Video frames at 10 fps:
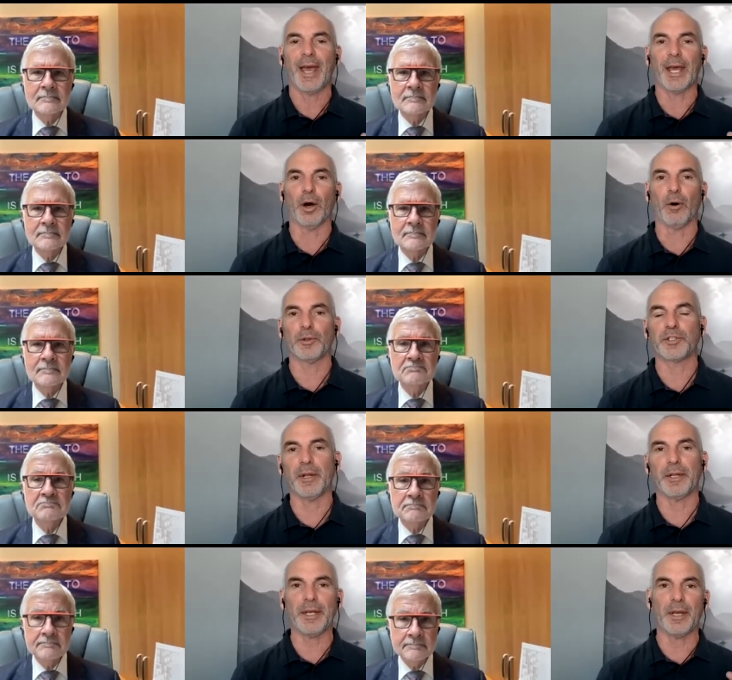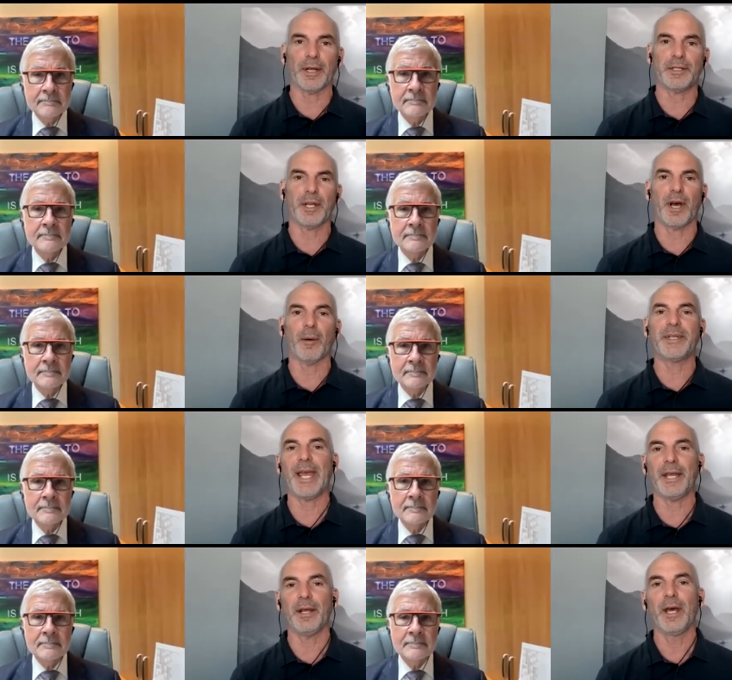Speaker 1: and ultimately
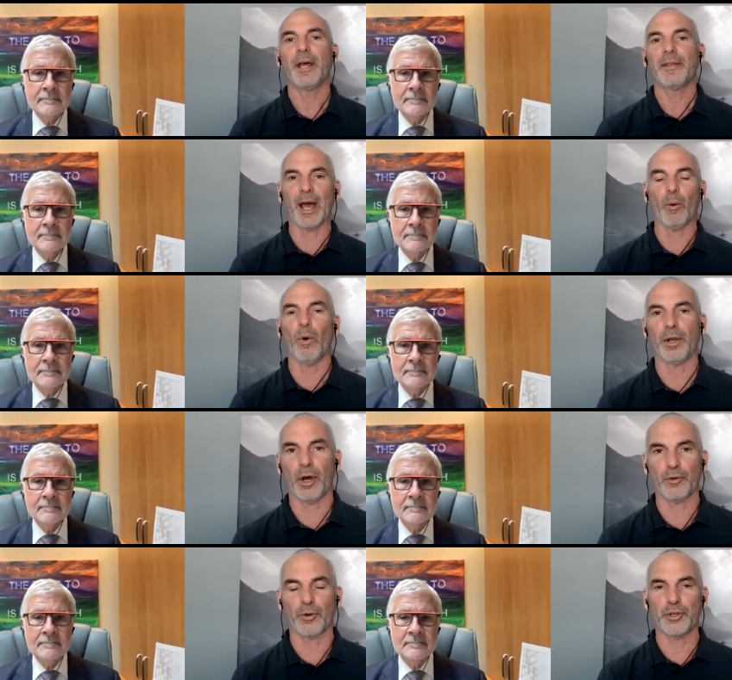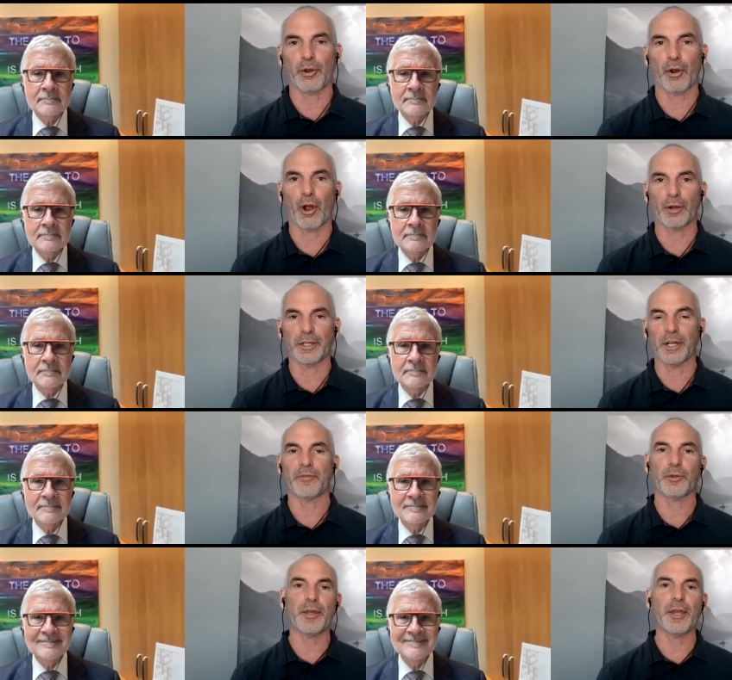obtain that 100 year heart. And
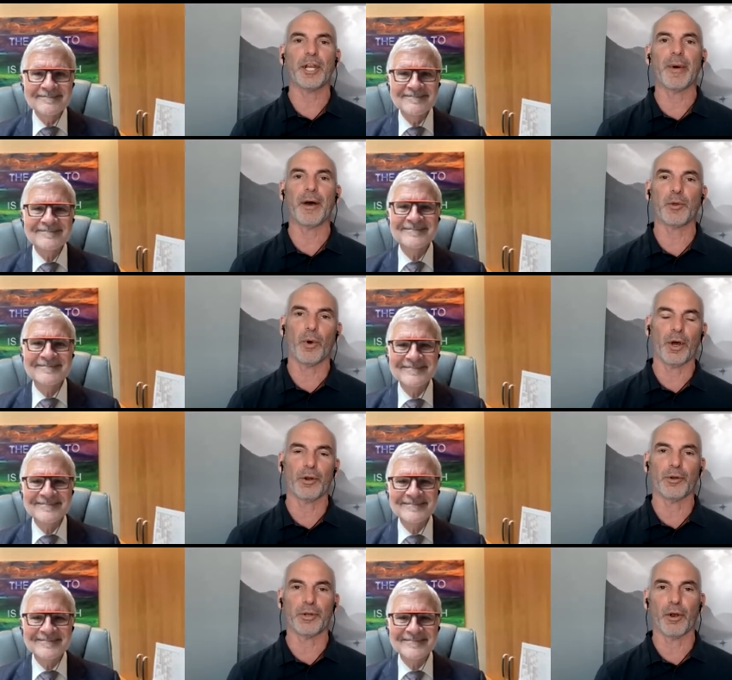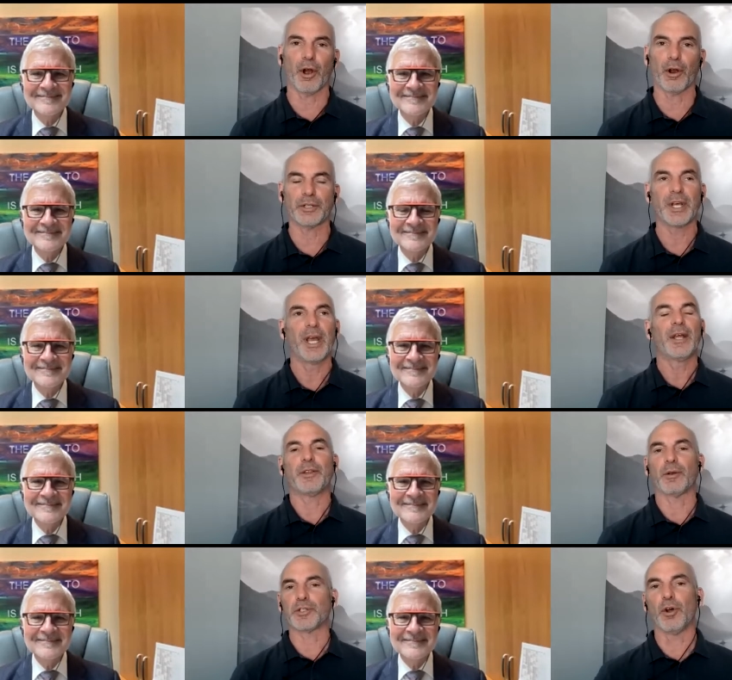if you're thinking about the 100 year heart,
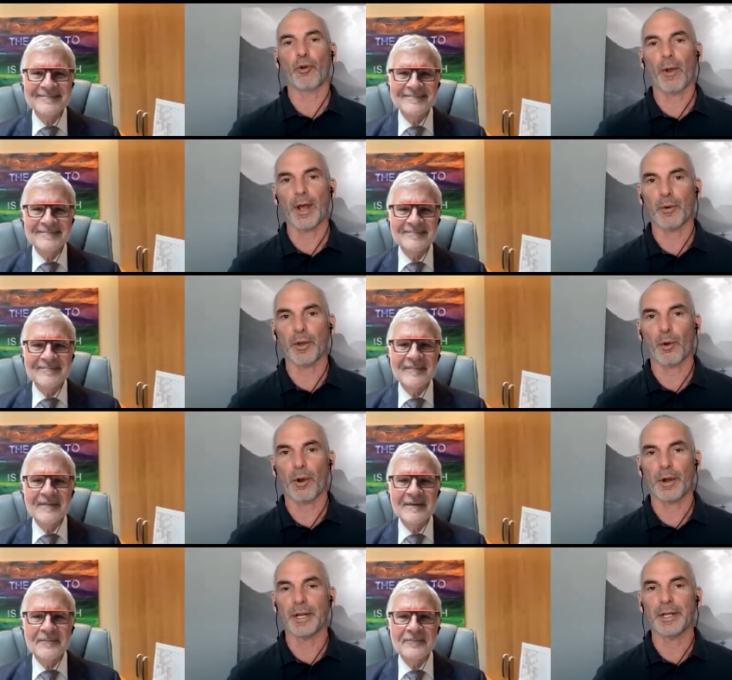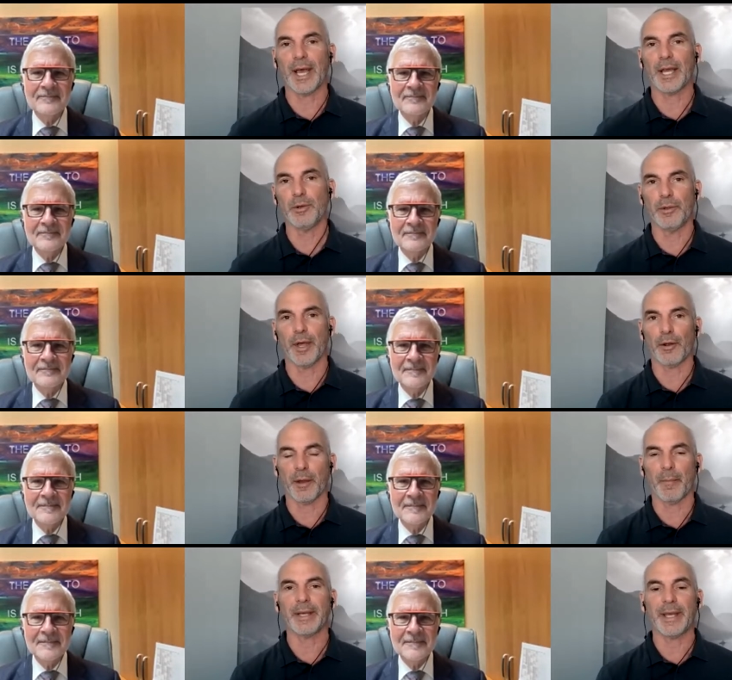there's no greater authority to get you there than my